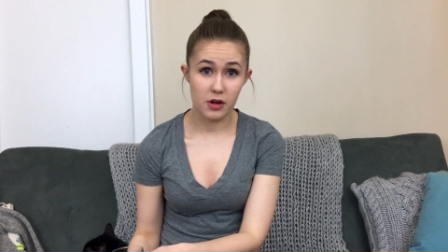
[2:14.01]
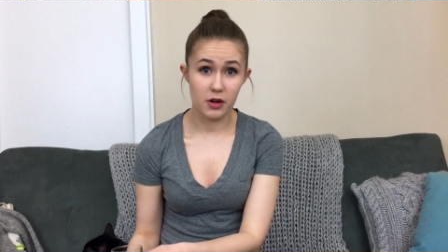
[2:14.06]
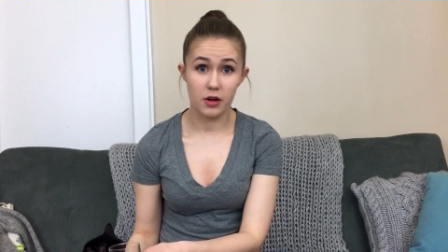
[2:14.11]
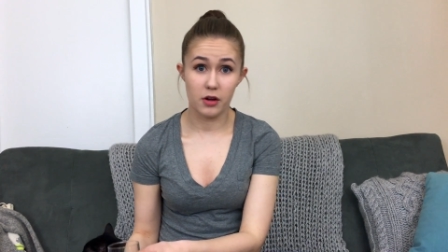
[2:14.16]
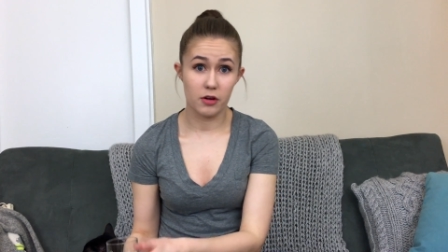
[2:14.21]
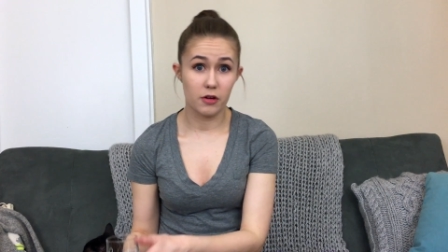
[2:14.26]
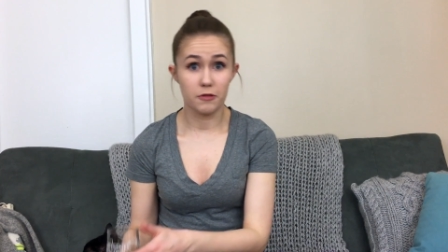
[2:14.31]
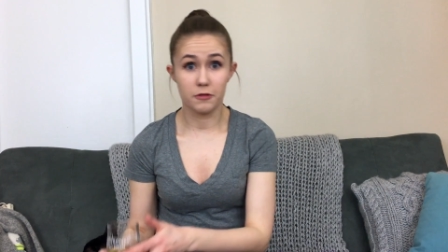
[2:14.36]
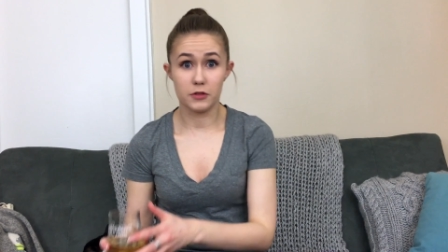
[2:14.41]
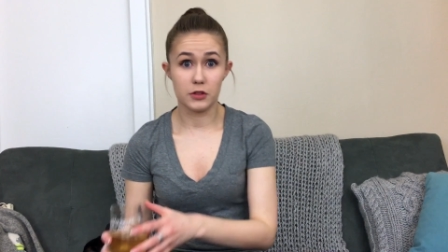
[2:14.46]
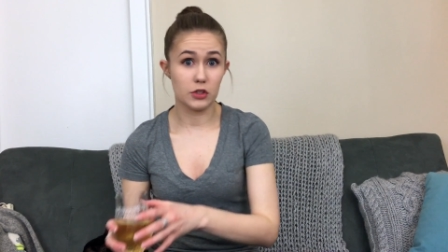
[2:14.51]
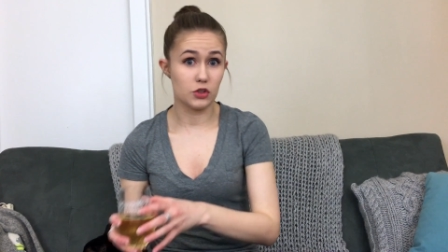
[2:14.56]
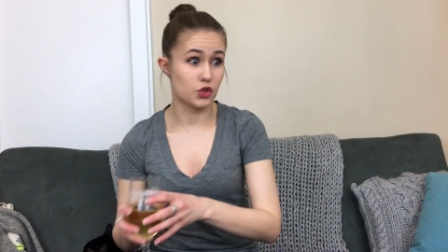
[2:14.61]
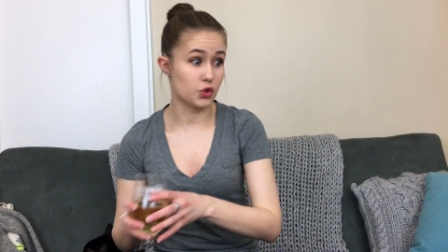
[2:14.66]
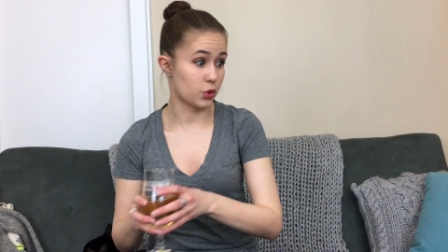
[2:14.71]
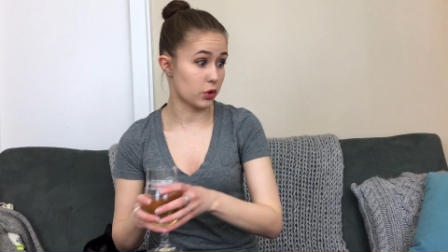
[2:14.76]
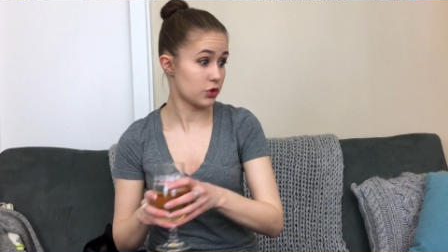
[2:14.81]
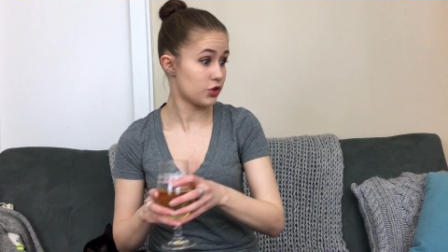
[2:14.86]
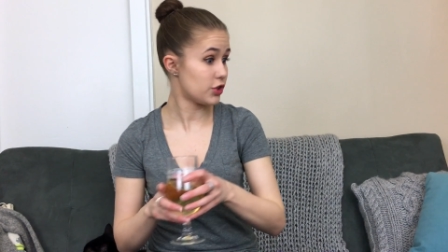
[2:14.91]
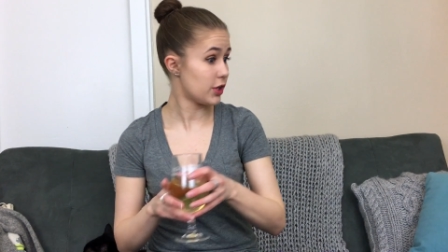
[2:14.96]
of the
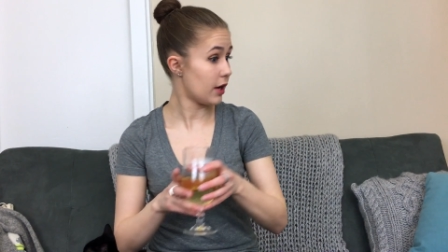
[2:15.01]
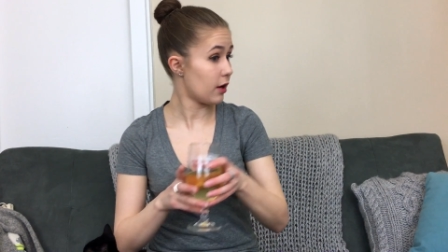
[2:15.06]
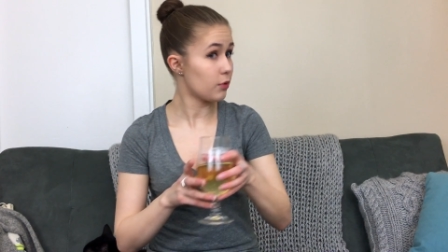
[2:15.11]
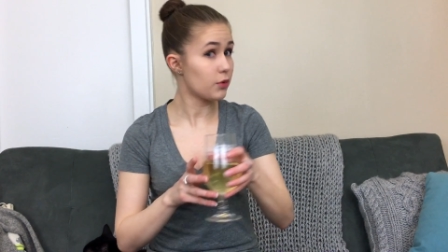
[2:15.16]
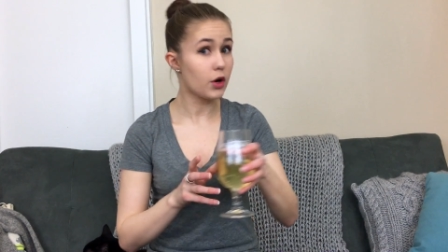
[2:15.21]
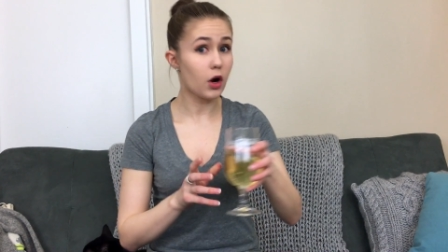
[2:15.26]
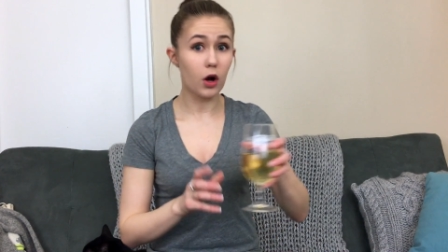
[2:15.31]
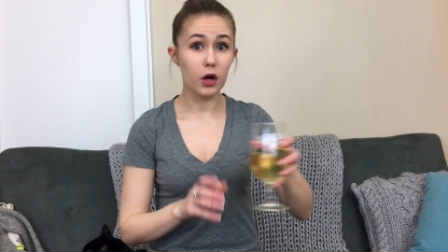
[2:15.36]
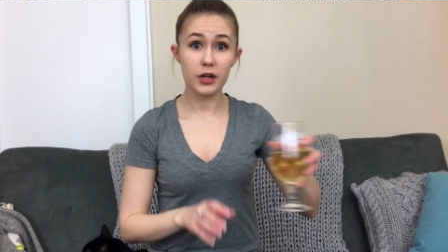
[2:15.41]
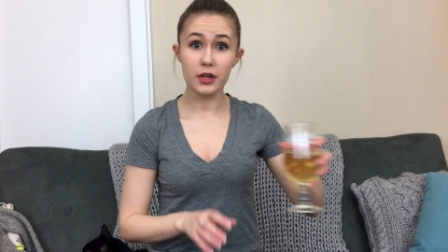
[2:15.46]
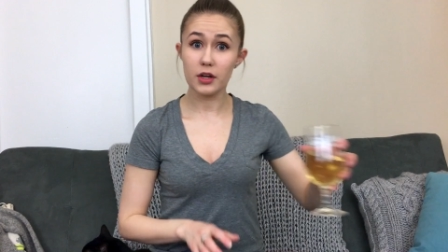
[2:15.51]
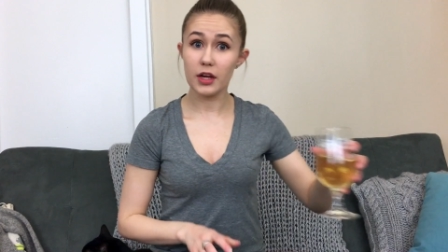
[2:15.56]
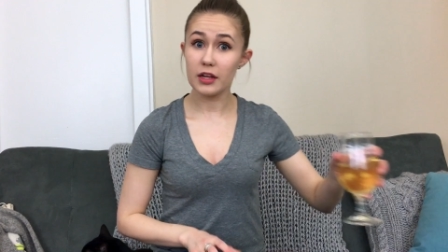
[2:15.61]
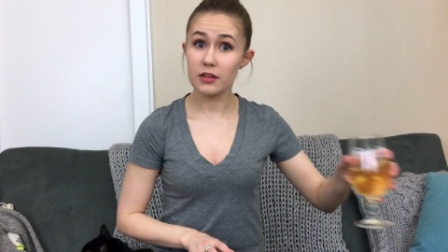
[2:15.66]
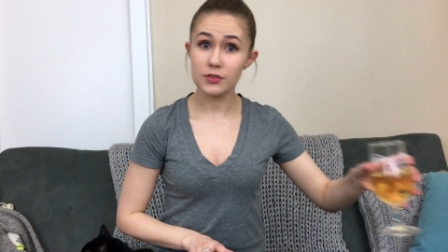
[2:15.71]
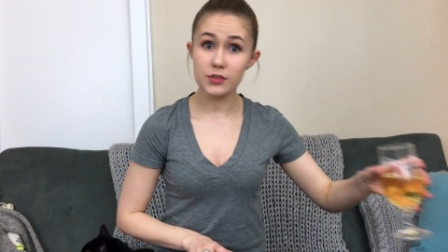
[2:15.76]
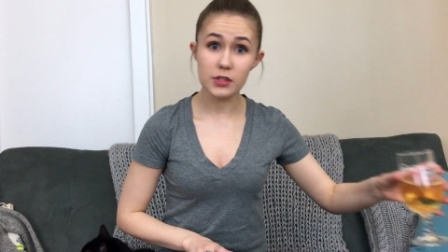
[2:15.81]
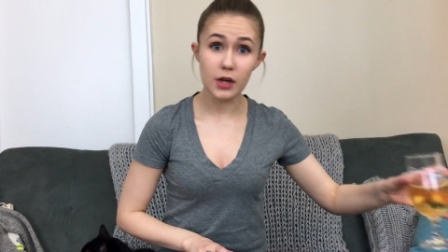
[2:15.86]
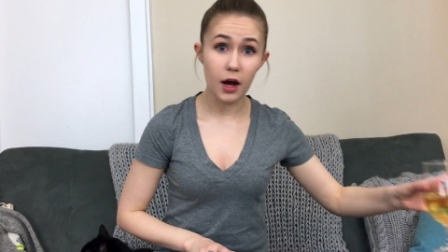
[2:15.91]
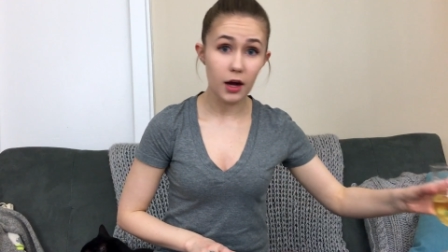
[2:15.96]
Georgetown cardigan
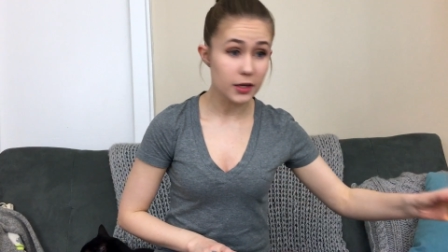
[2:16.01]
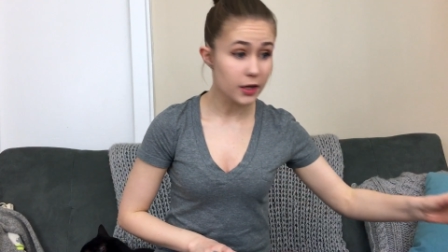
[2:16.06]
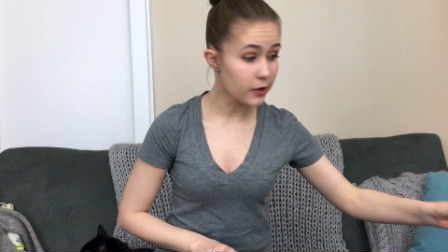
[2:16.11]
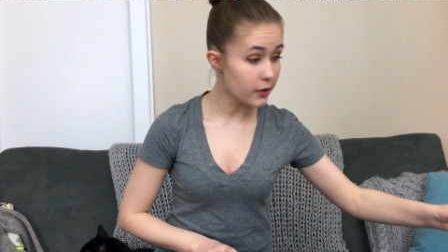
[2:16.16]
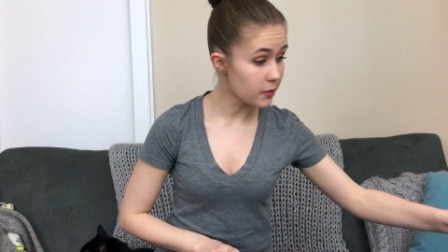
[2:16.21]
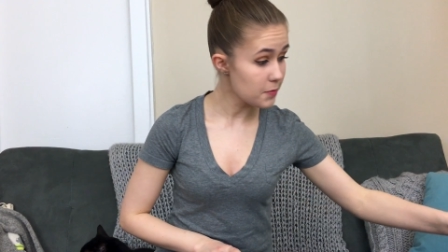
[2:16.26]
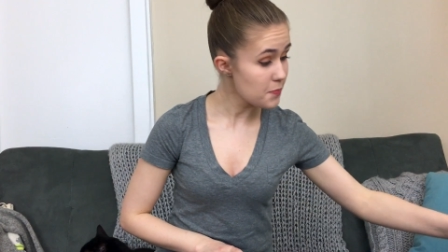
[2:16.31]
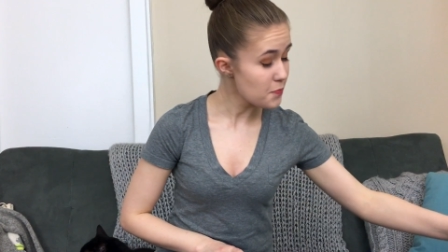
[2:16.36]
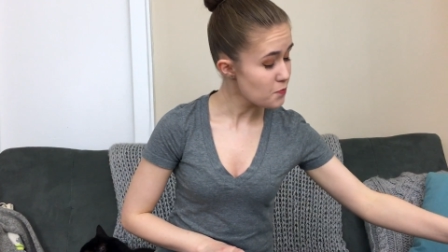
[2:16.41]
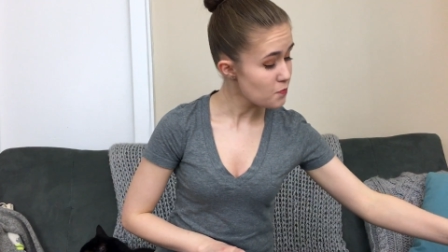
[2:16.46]
saga.